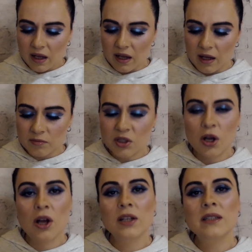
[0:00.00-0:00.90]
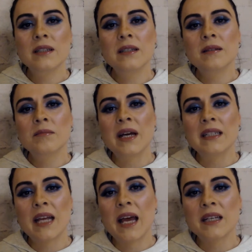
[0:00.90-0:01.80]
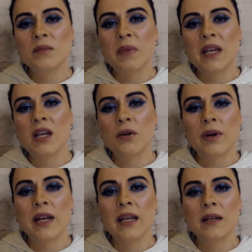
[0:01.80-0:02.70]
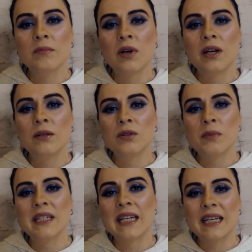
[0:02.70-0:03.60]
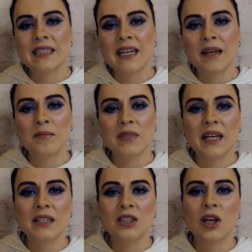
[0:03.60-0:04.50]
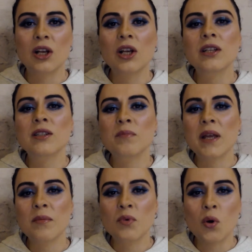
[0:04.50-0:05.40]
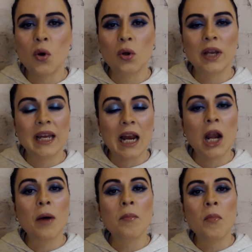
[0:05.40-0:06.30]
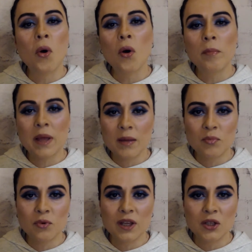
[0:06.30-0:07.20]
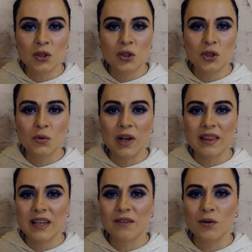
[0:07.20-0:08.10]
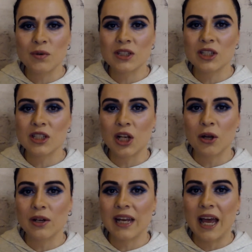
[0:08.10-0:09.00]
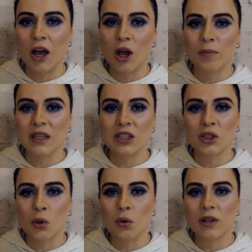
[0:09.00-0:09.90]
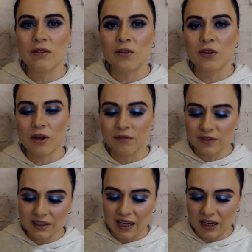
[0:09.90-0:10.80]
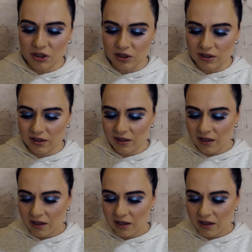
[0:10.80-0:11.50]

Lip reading: So on Monday, us being Greek, it was my dad's name day, so lots of people calling, and a lot more people than usual. I think everyone's just lonely at home. They're just calling for a conversation.